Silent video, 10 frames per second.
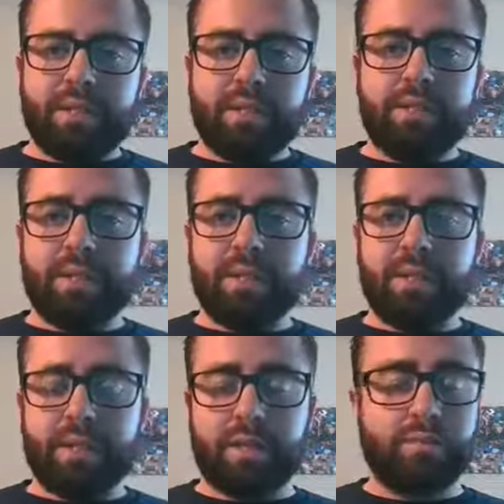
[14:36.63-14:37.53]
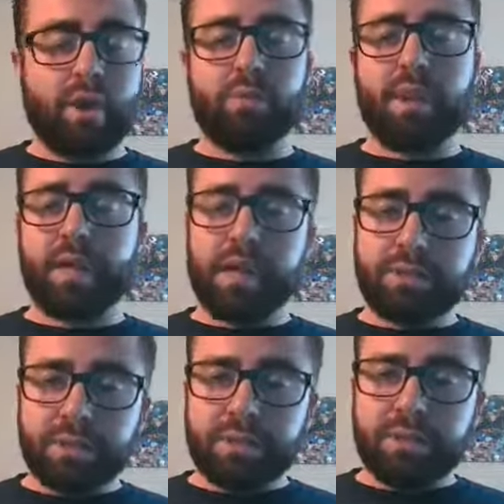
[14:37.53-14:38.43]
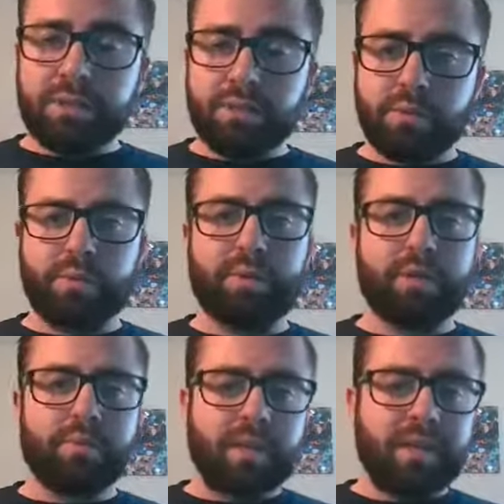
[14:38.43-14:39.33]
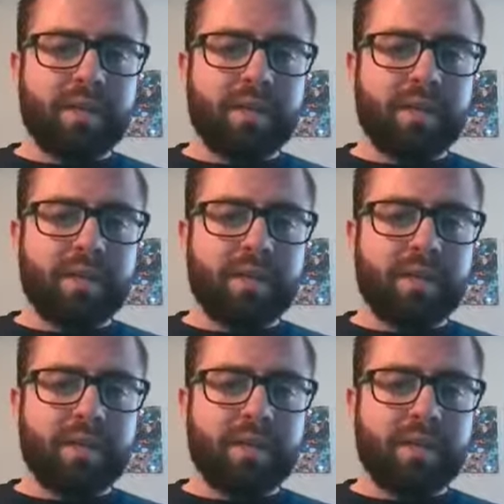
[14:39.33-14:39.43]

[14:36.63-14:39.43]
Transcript: Disney on uh, Broadway concert series where we bring